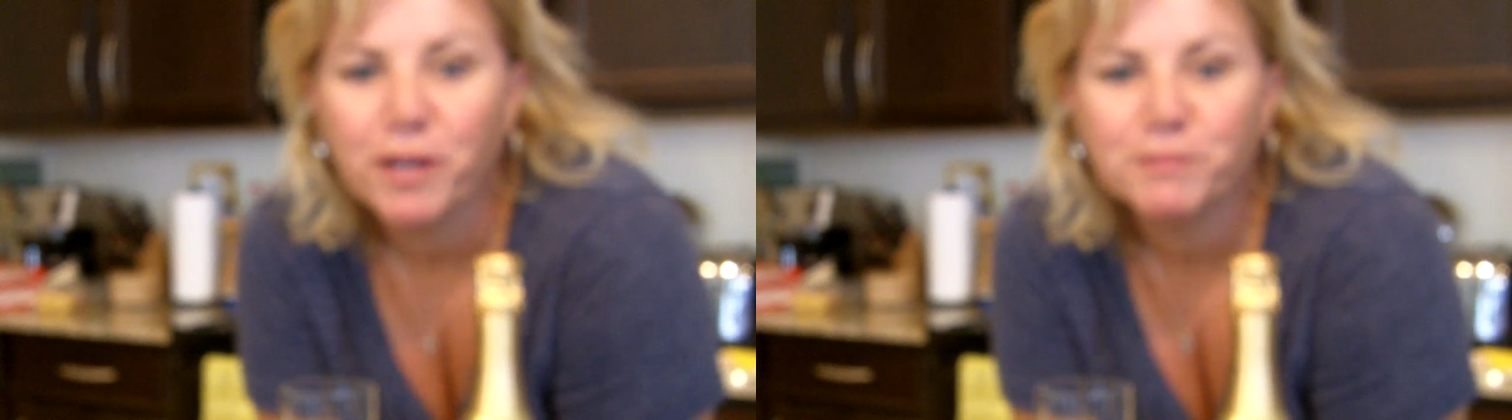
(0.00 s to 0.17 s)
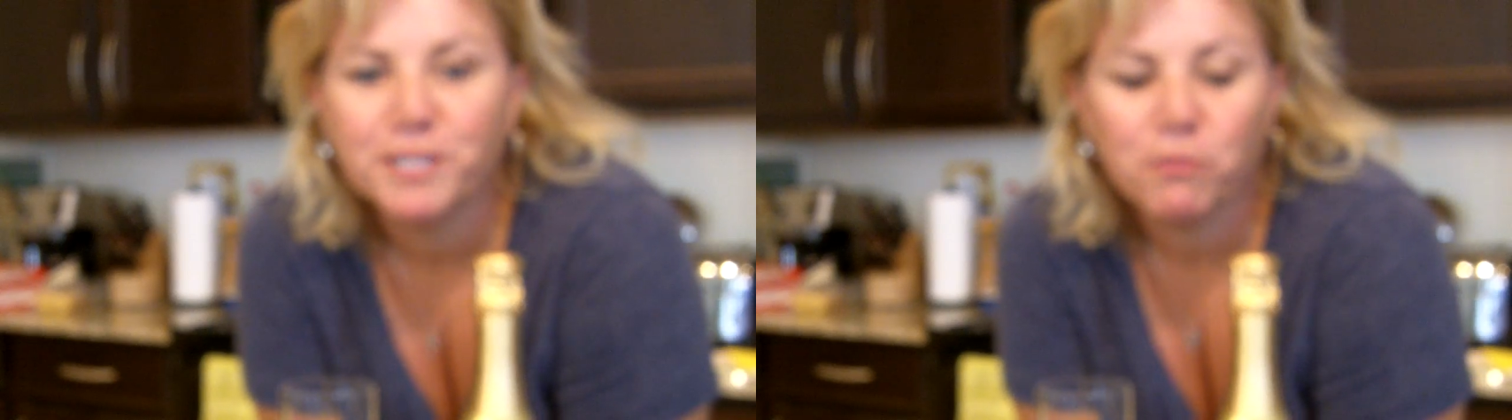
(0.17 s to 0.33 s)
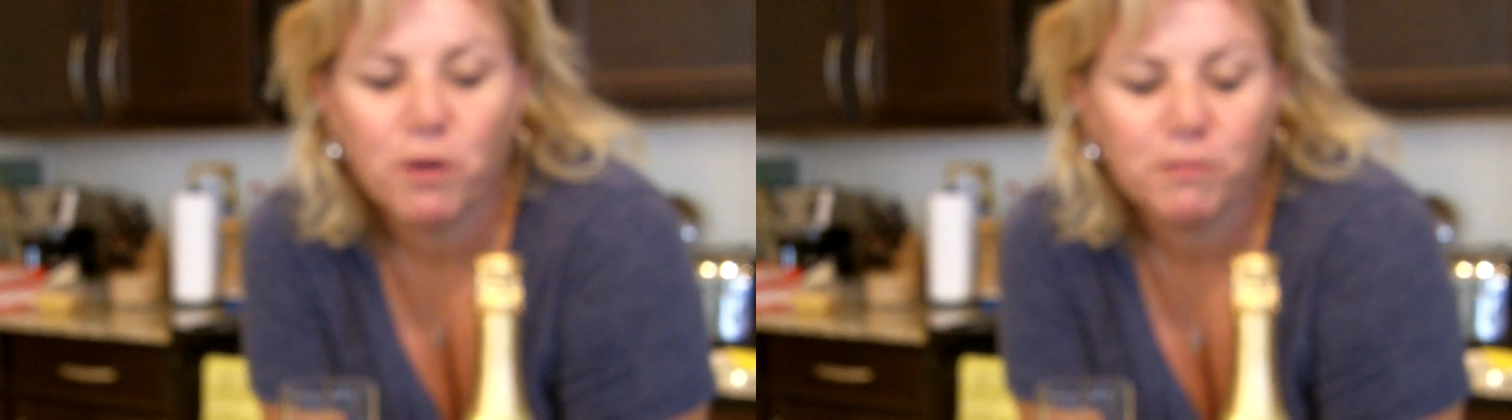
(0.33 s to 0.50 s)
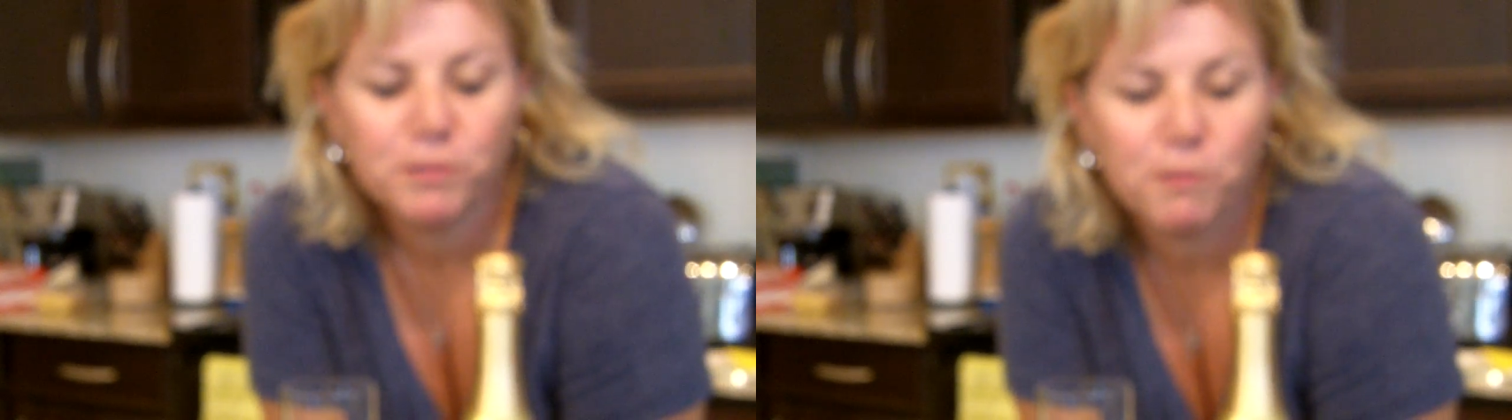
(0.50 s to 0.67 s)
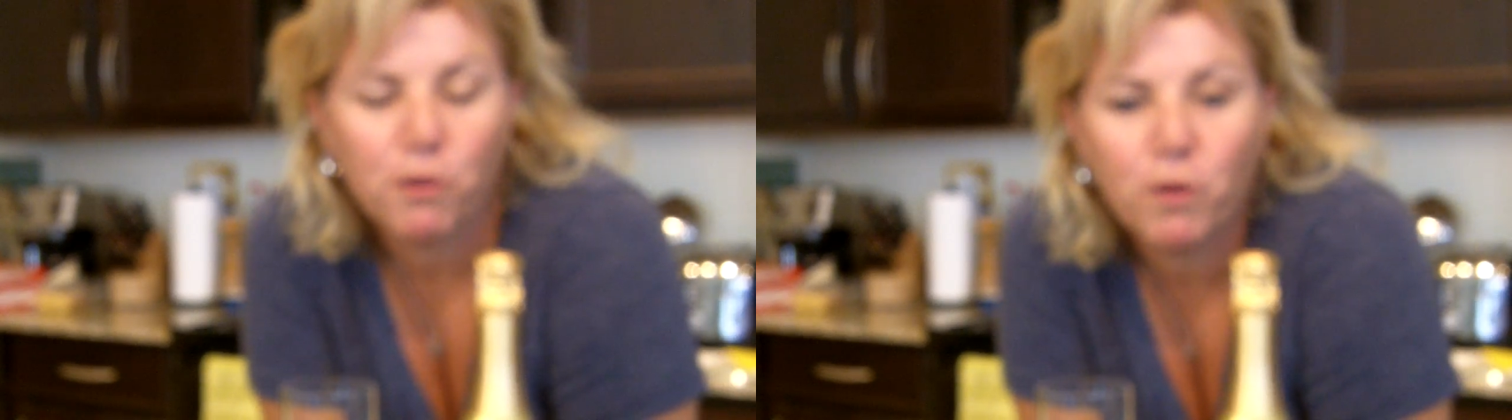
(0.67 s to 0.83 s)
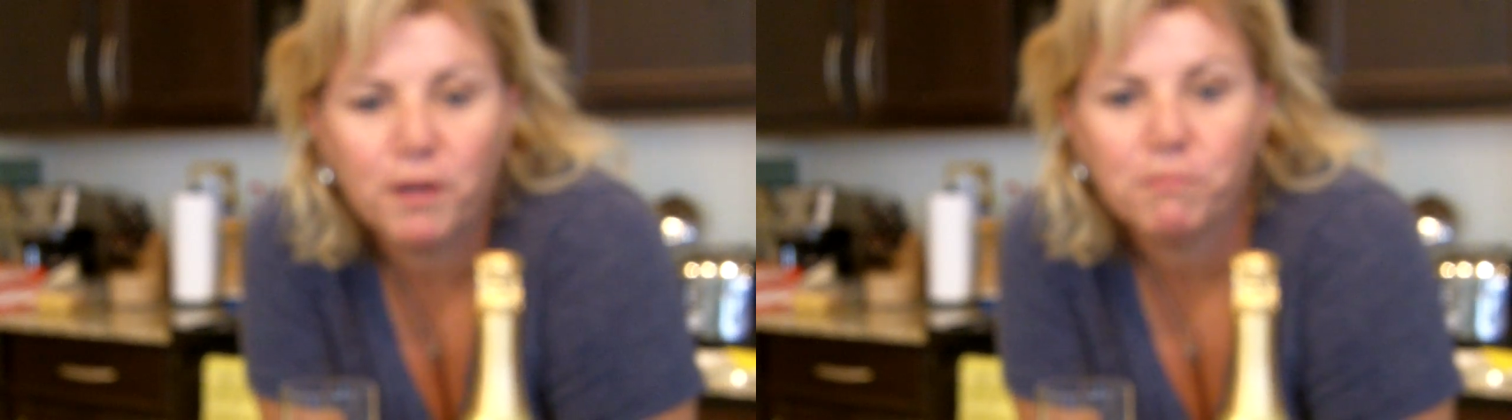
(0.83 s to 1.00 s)
Ramsey. Welcome to
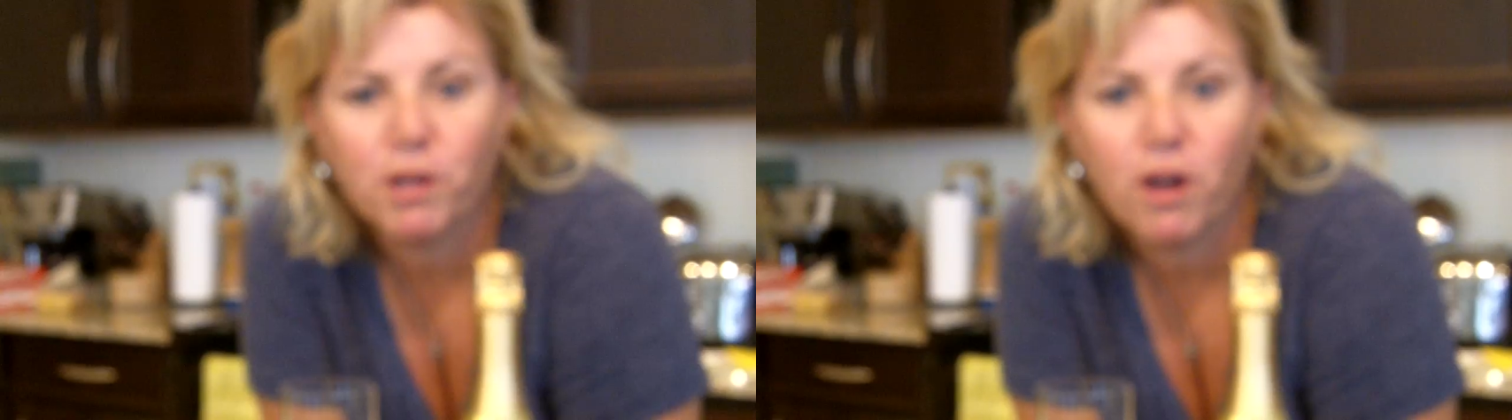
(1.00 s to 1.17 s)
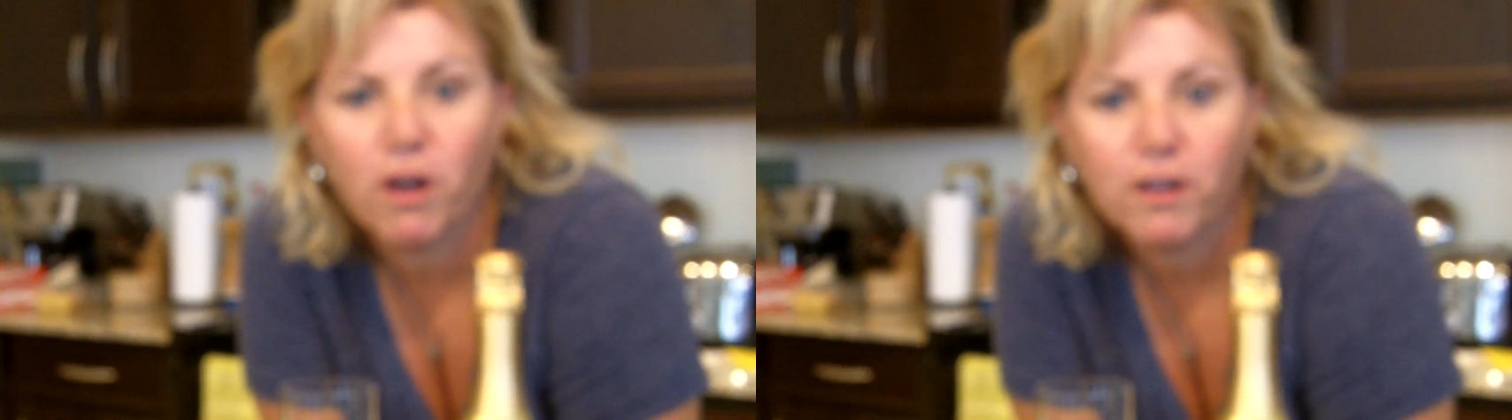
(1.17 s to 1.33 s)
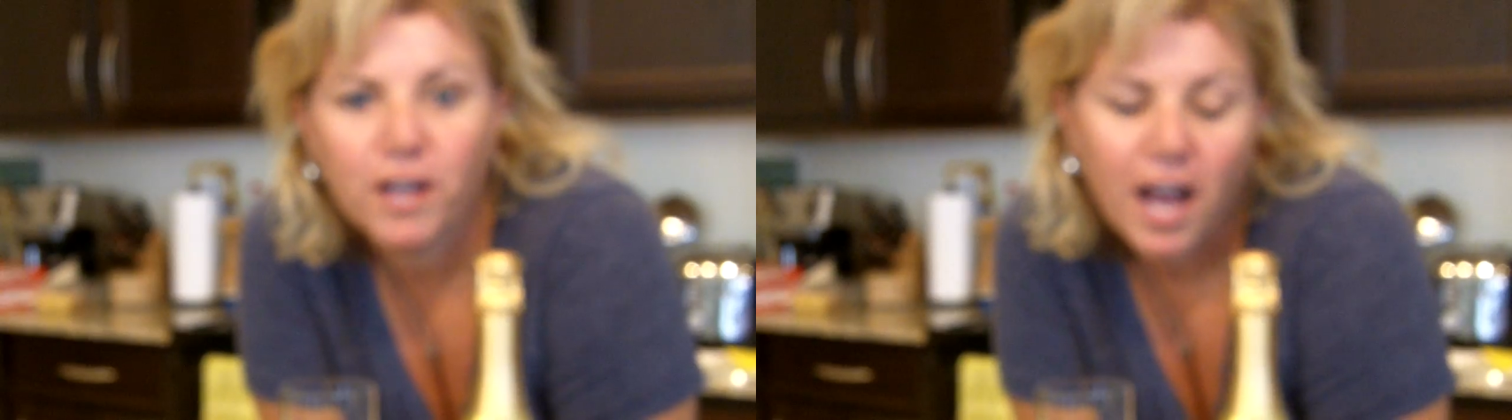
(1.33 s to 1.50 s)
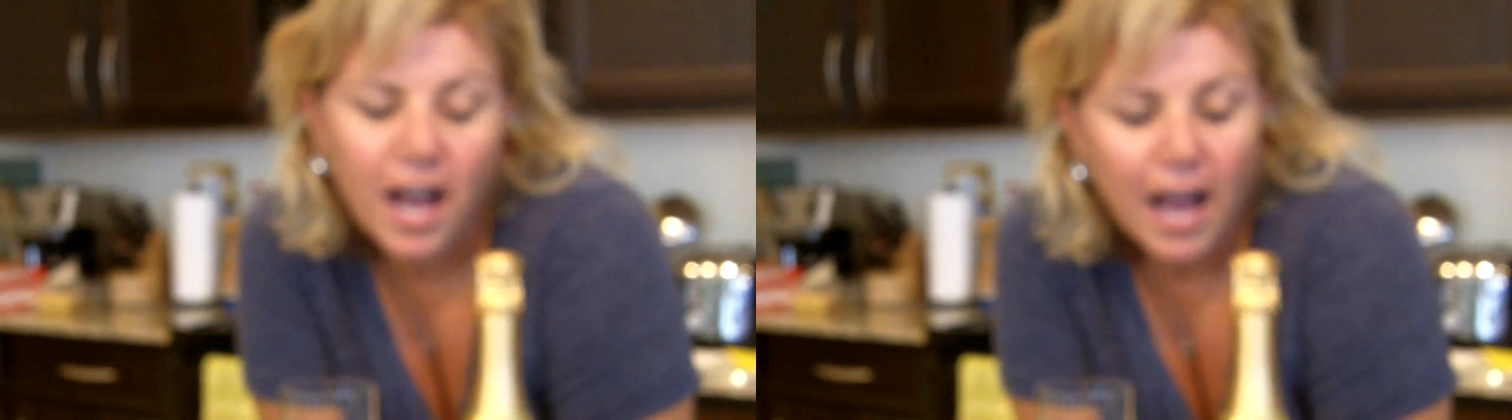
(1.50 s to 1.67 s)
my wine blog.